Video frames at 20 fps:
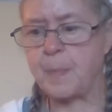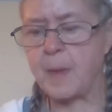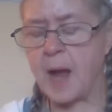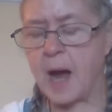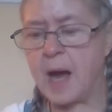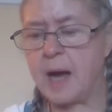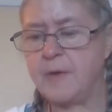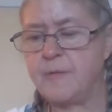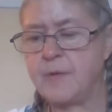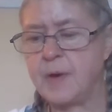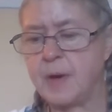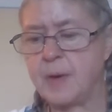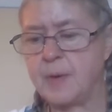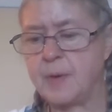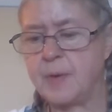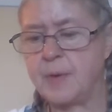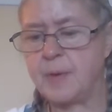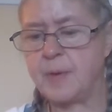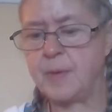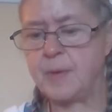I
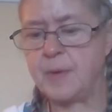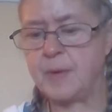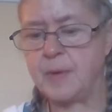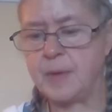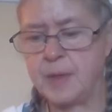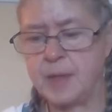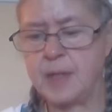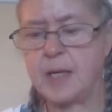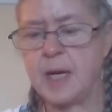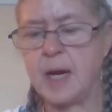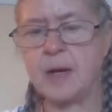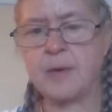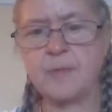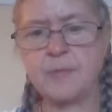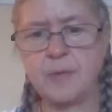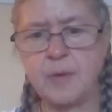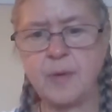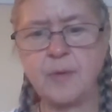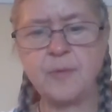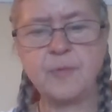found
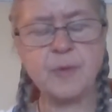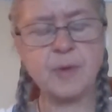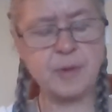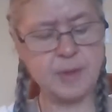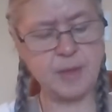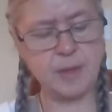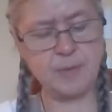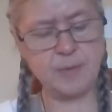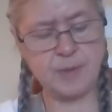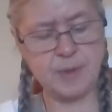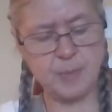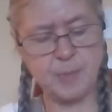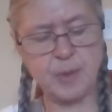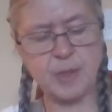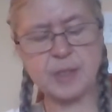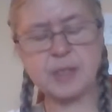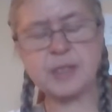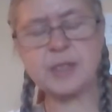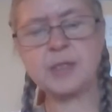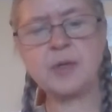yeah, over the
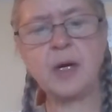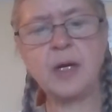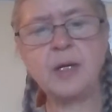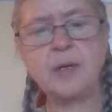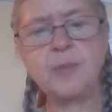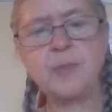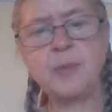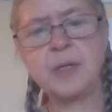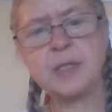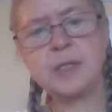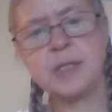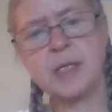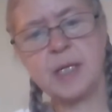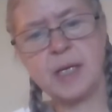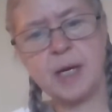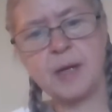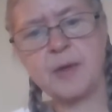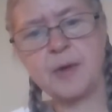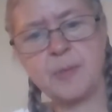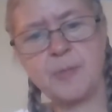books, trying to put
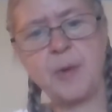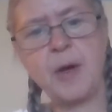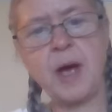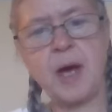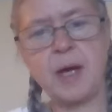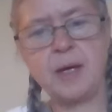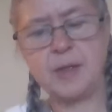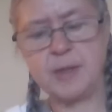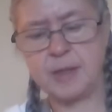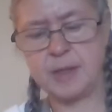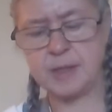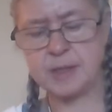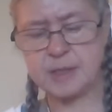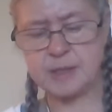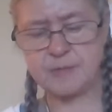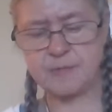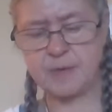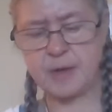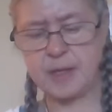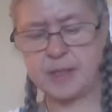together a pattern and
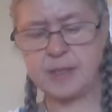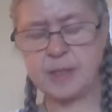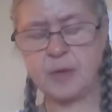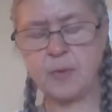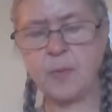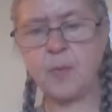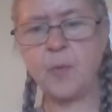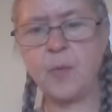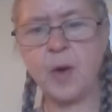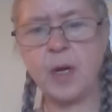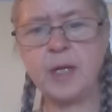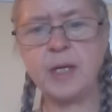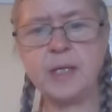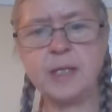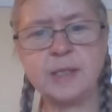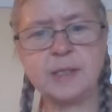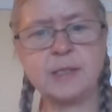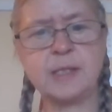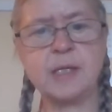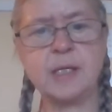to find out what
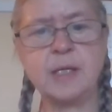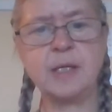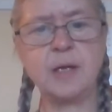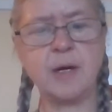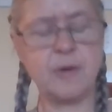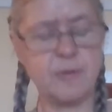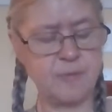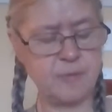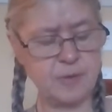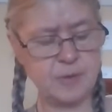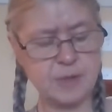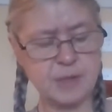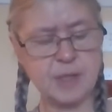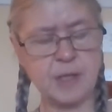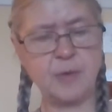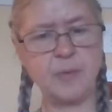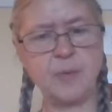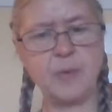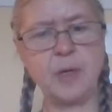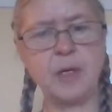is in our foods
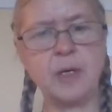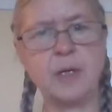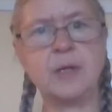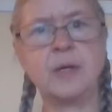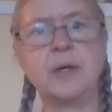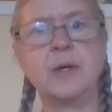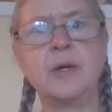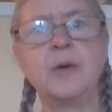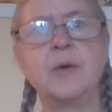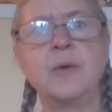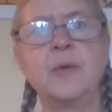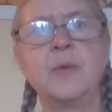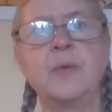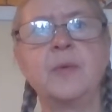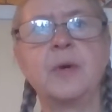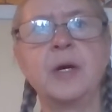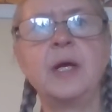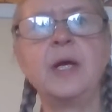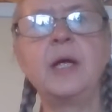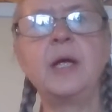that
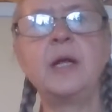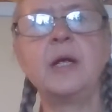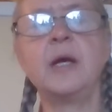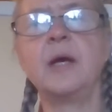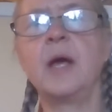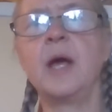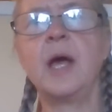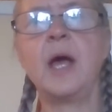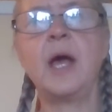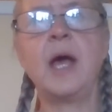we're eating.